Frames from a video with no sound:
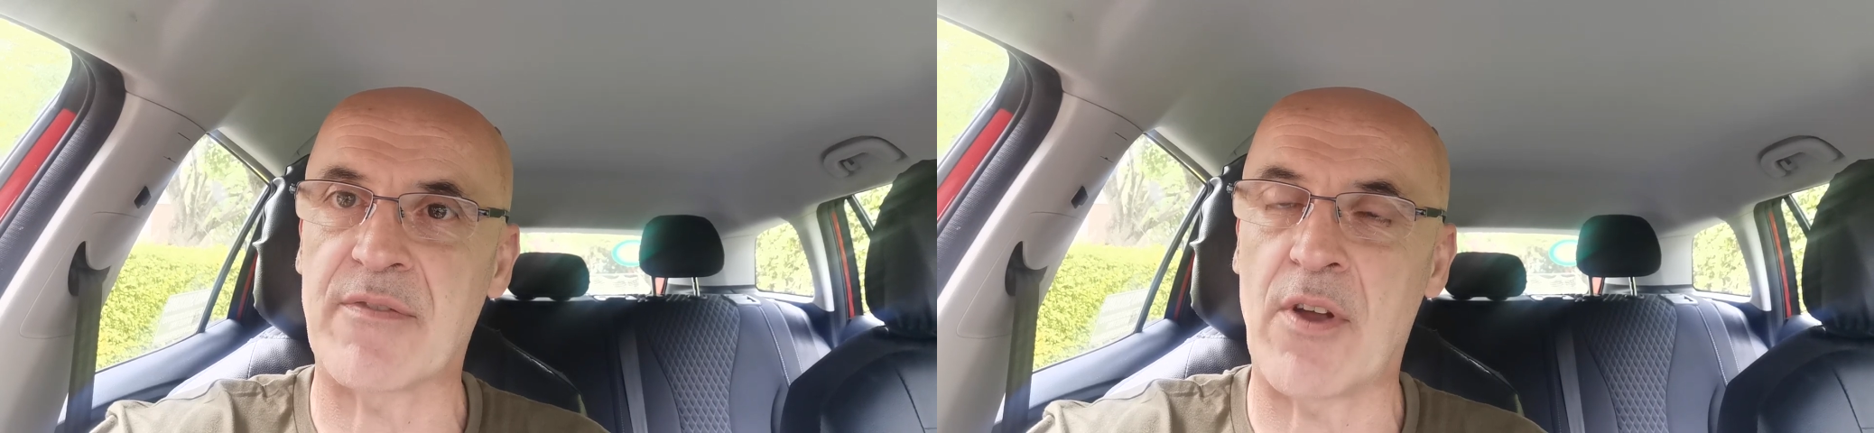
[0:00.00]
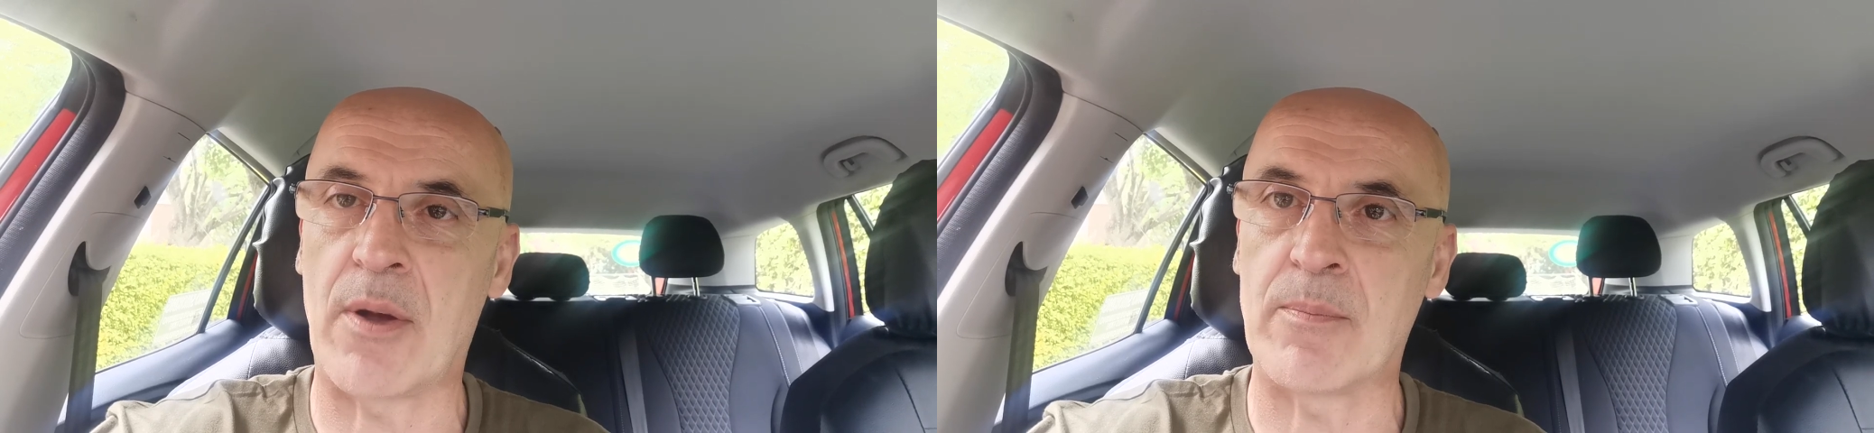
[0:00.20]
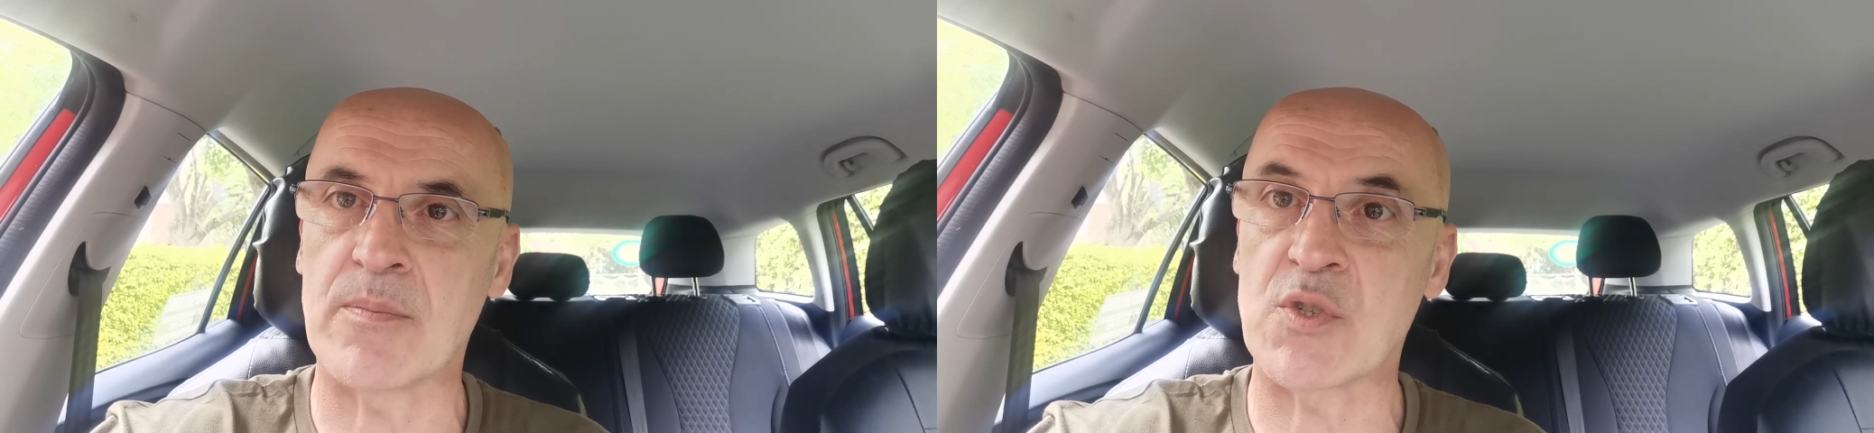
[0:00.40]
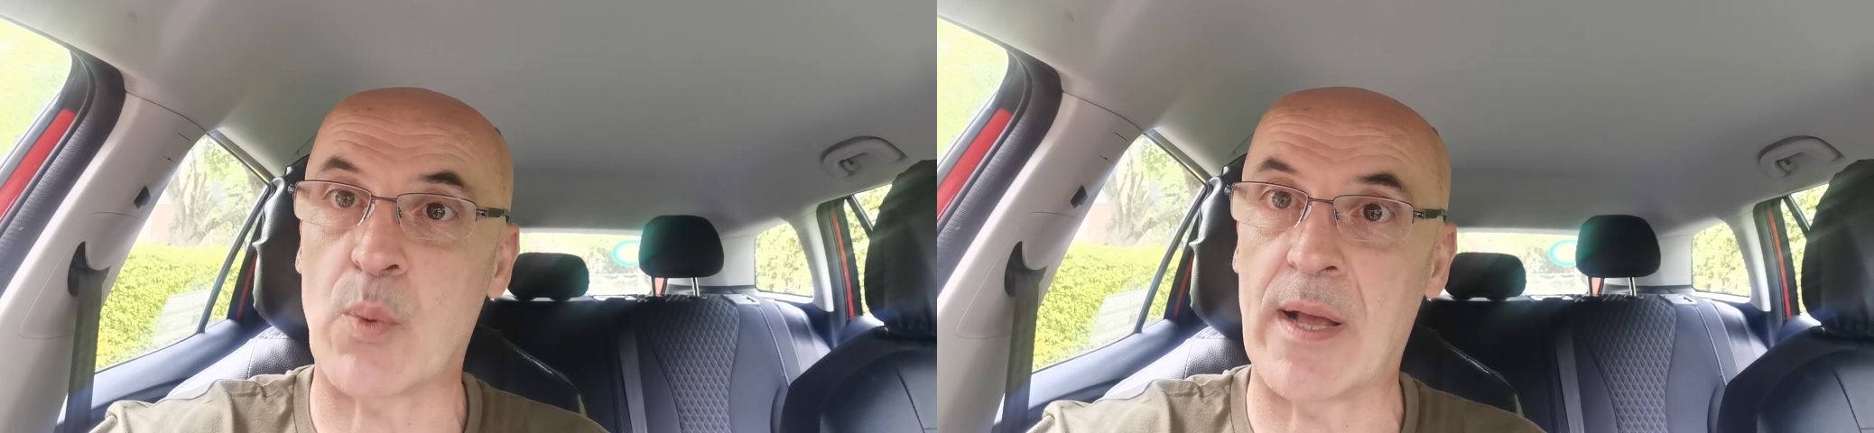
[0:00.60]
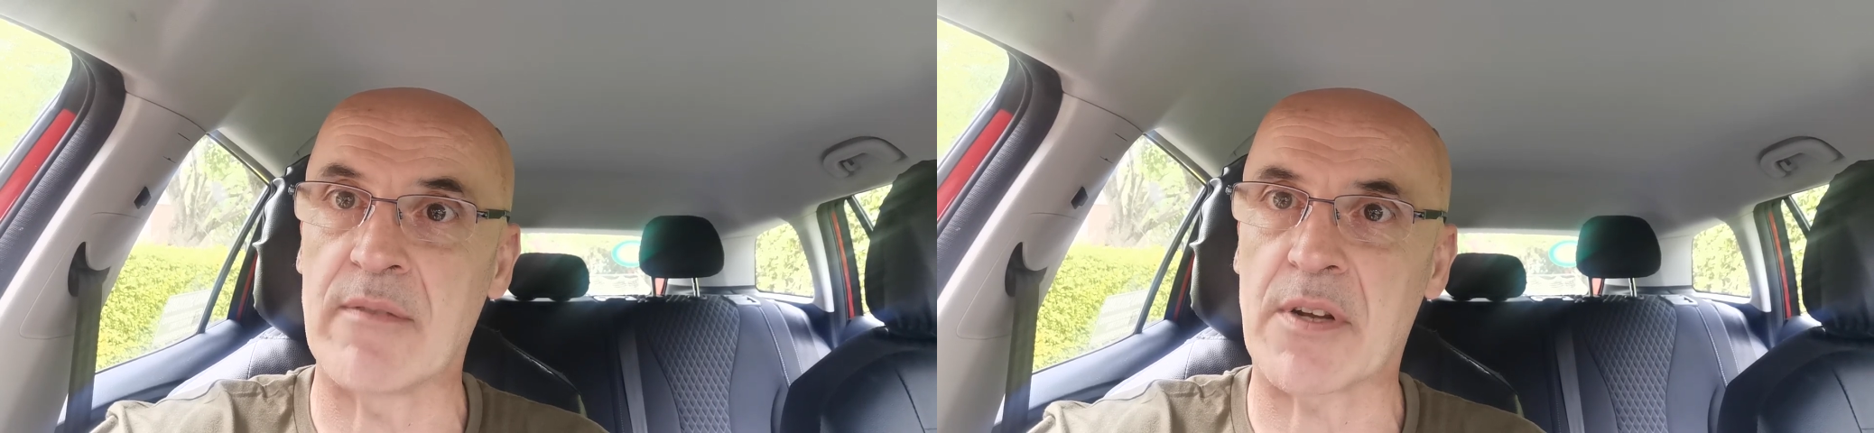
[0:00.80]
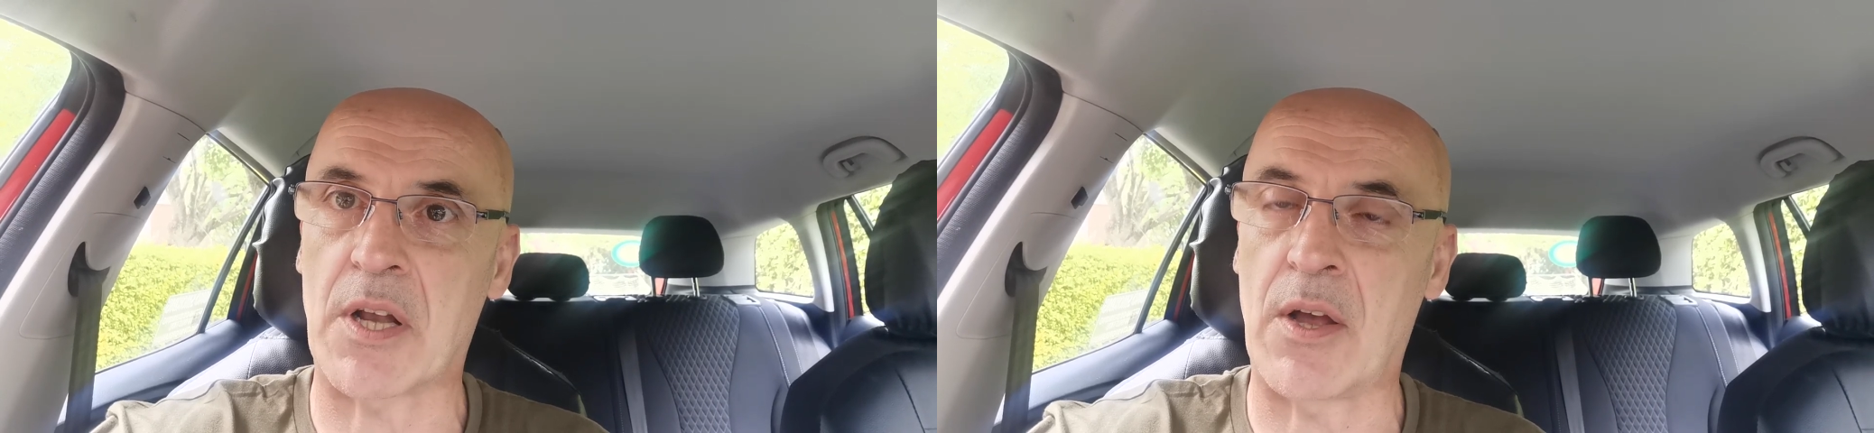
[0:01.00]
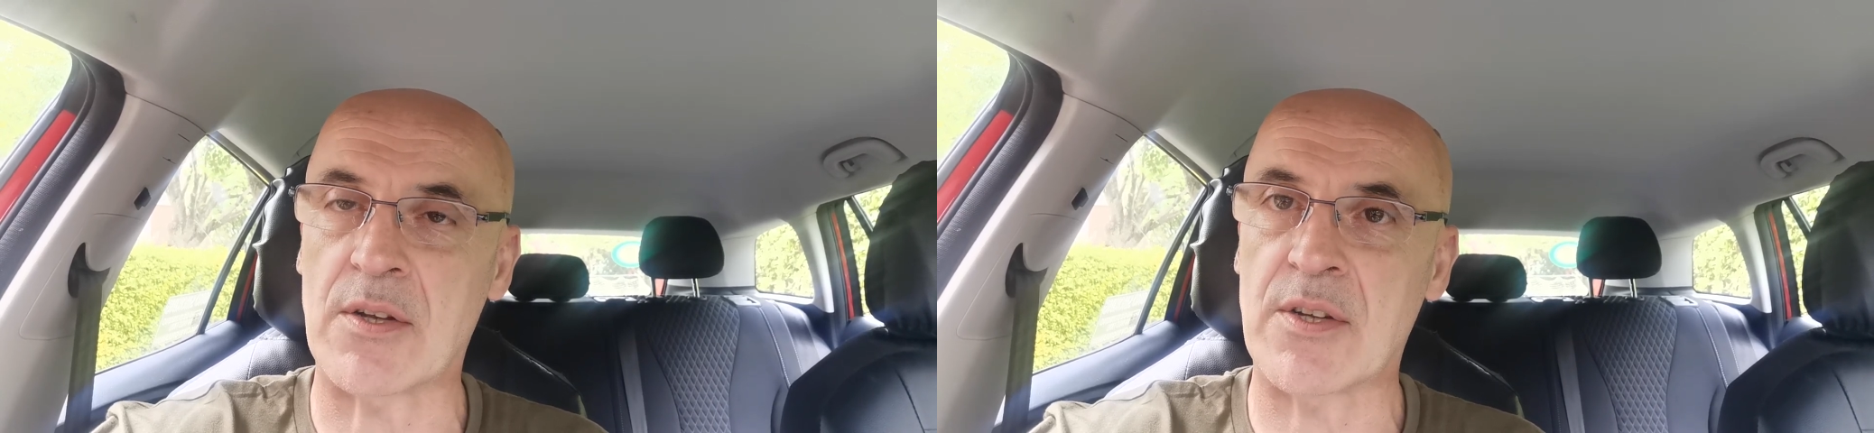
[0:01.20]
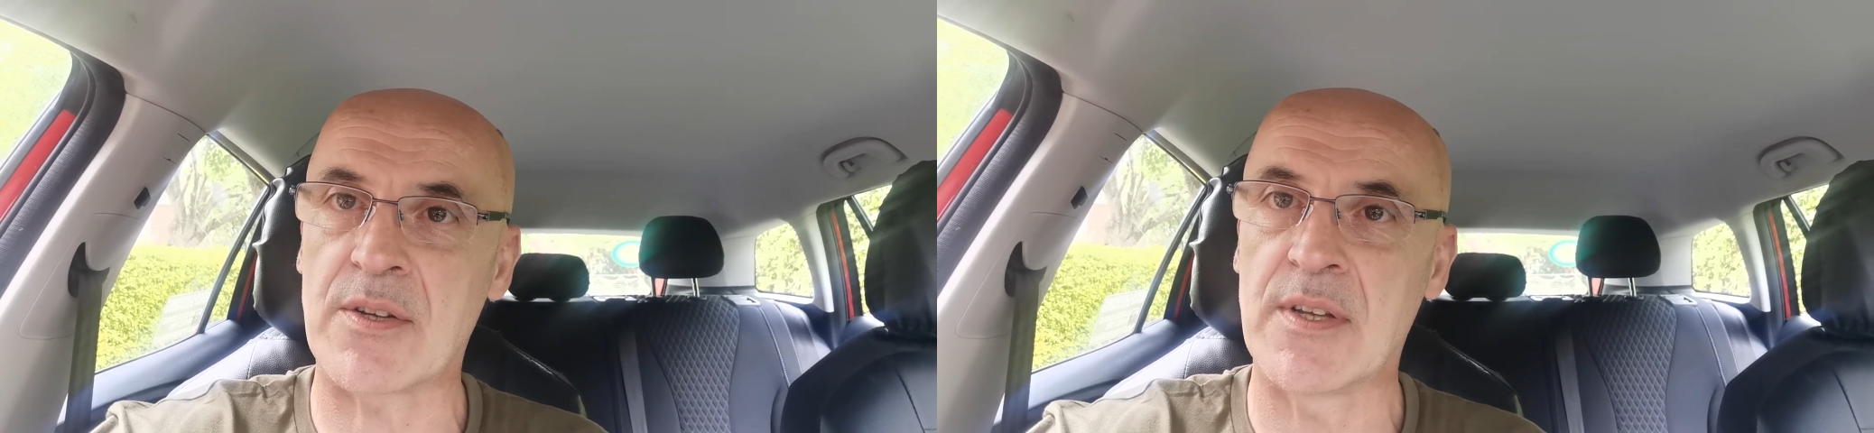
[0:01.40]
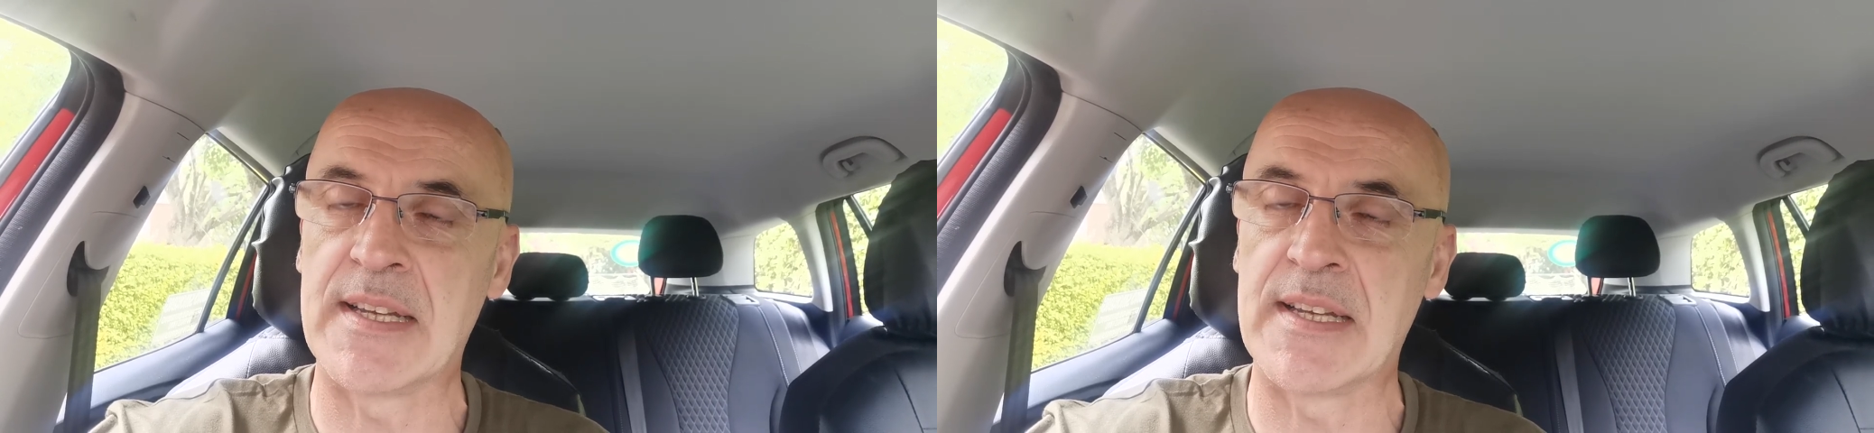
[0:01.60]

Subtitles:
from 12 o'clock